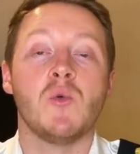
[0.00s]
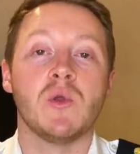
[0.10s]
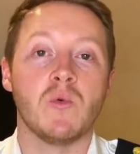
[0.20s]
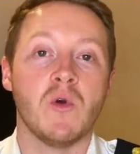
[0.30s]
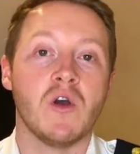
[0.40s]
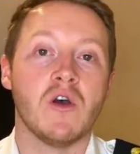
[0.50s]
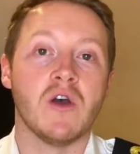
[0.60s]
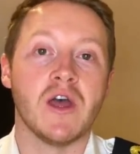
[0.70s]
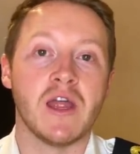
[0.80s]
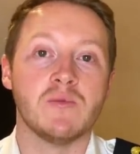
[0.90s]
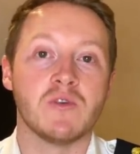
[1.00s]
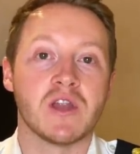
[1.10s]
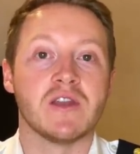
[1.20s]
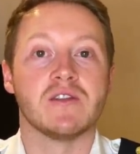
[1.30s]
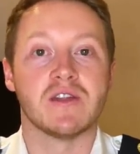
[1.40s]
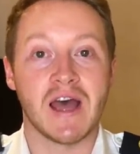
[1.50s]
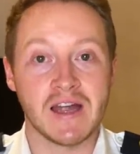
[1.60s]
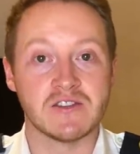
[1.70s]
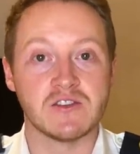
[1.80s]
we were able and had